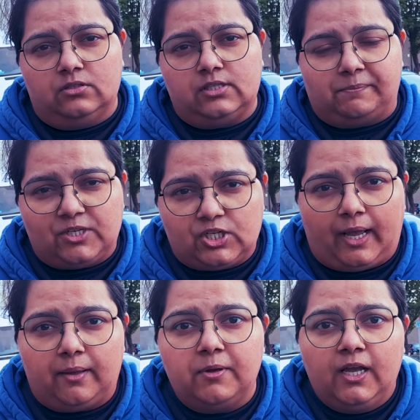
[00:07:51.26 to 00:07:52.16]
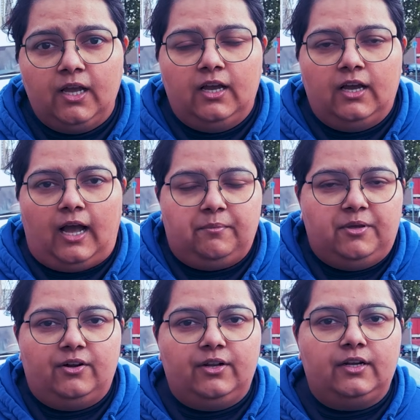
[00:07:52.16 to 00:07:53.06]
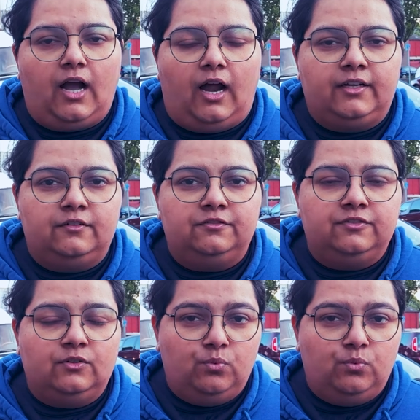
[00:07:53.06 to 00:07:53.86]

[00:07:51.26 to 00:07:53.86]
subscribe. I'm here in Cardiff.